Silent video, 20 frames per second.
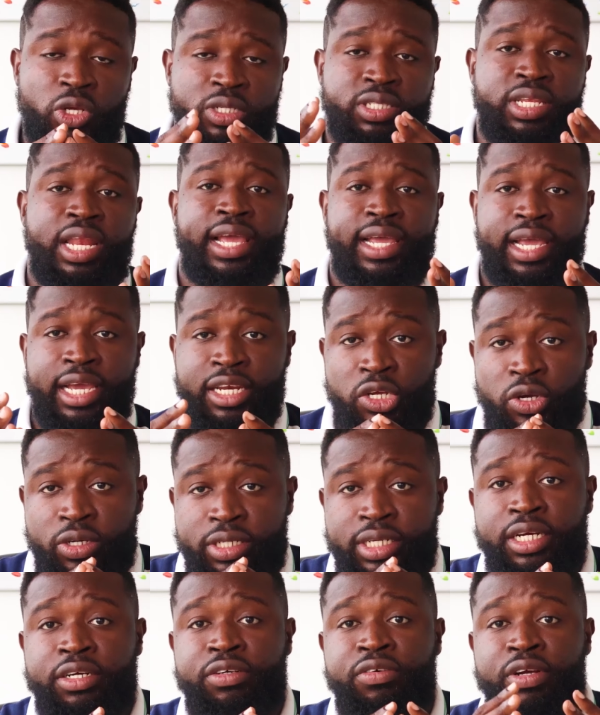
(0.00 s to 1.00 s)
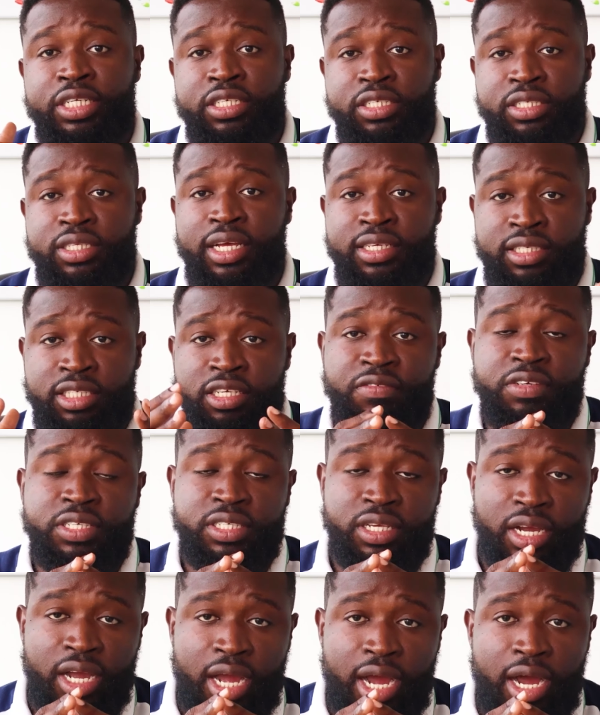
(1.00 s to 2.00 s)
just like any other registered
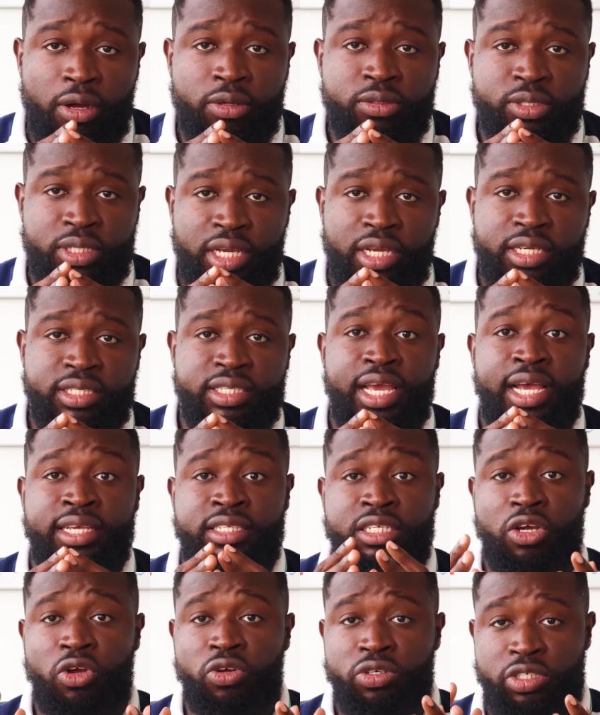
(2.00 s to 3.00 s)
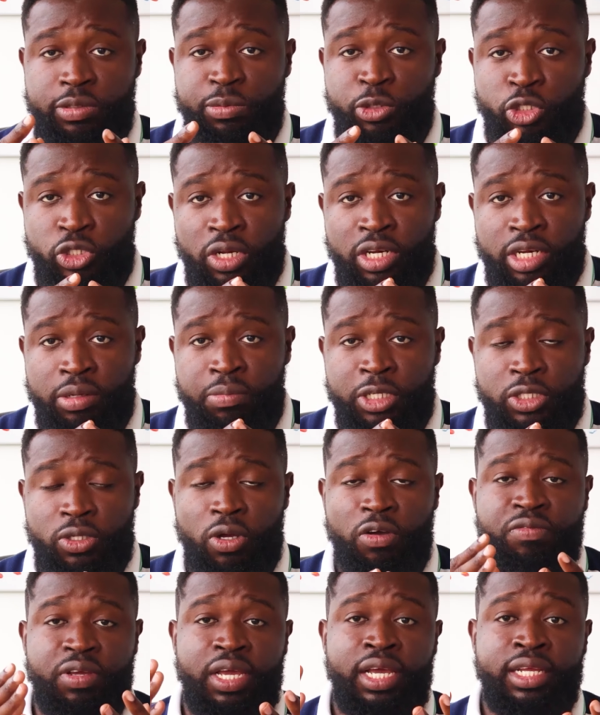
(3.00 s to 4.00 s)
savings account, is it has a contribution limit
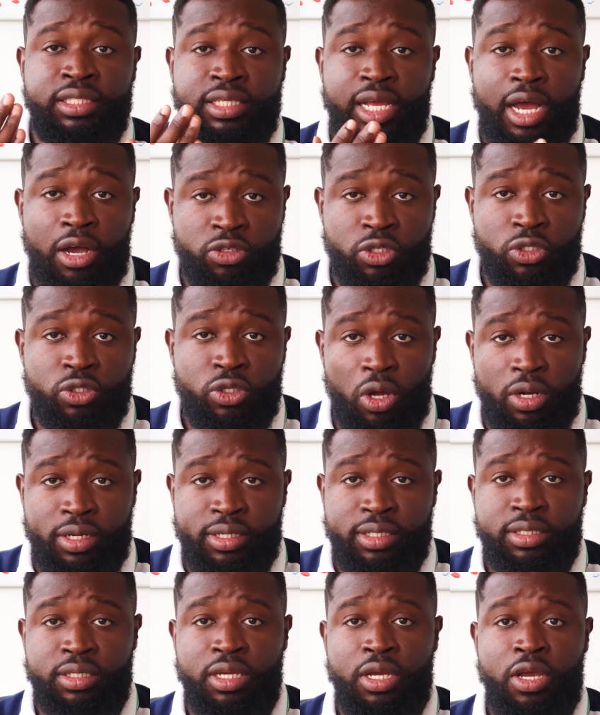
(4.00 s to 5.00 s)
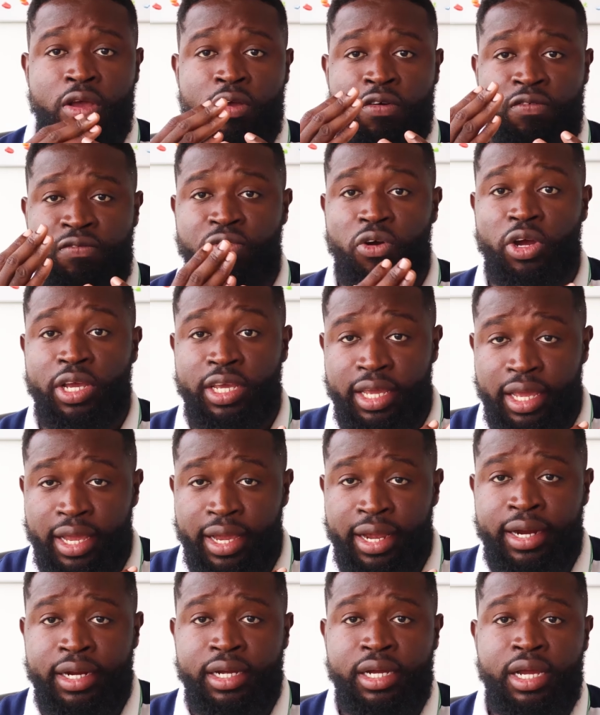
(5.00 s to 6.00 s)
of $8,000 for a
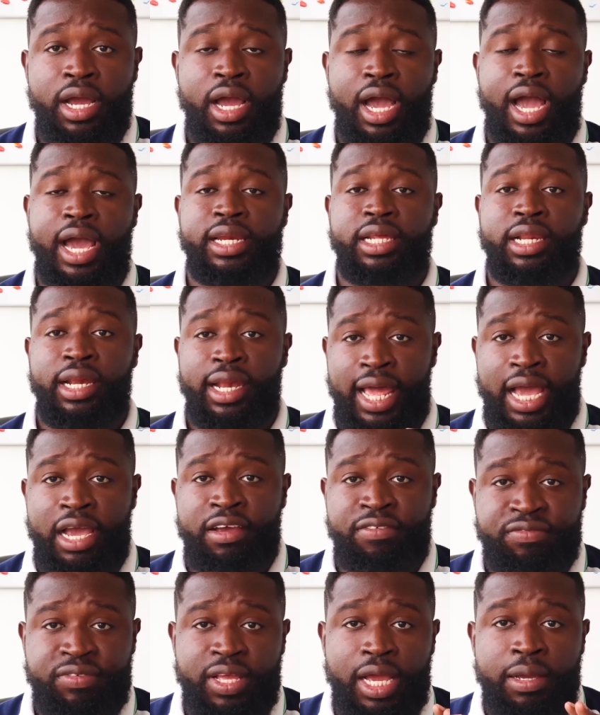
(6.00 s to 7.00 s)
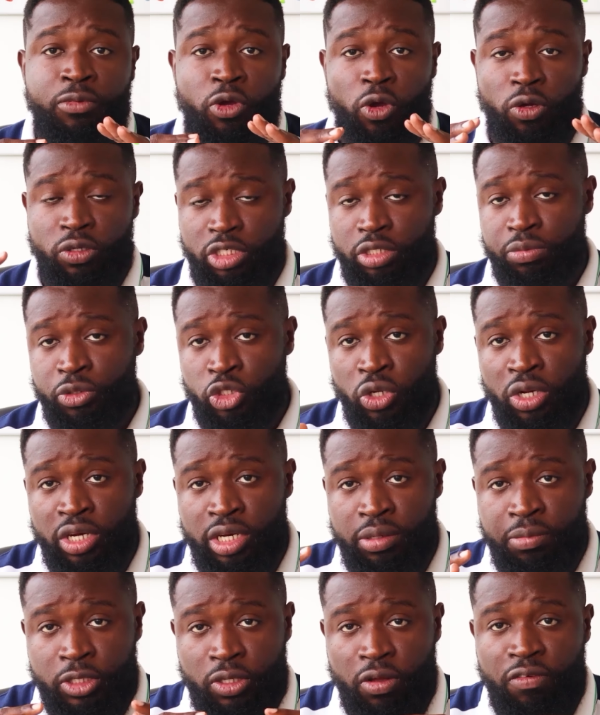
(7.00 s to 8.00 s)
year and a lifetime
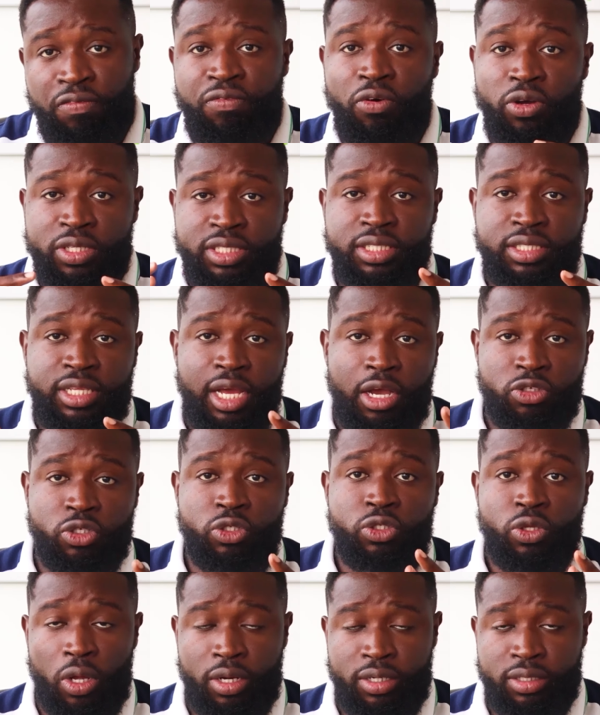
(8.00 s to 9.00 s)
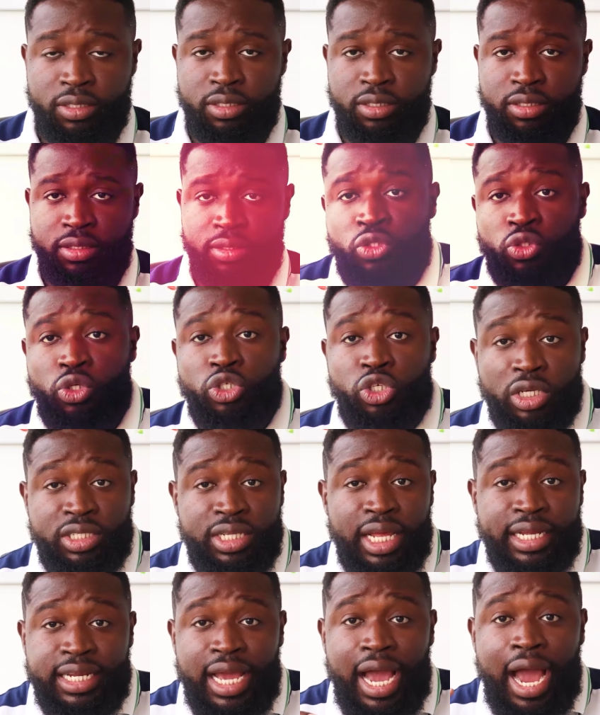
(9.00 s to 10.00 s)
contribution limit of $40,000. So
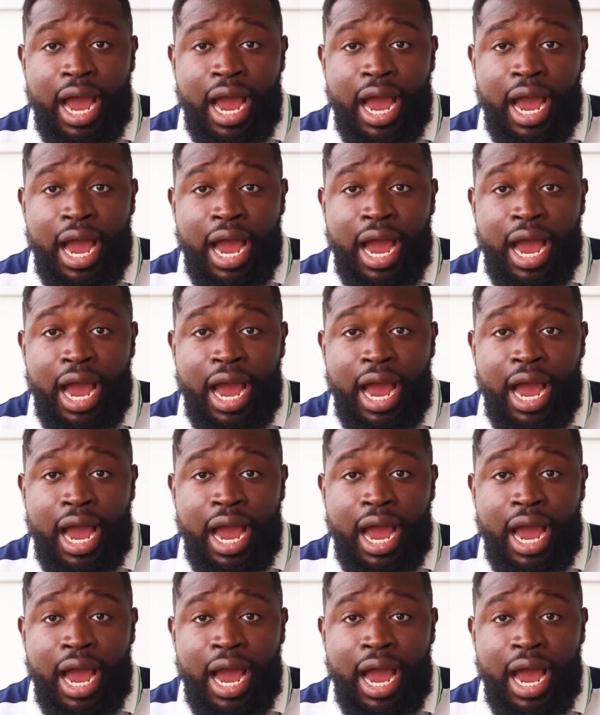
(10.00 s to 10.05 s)
just like the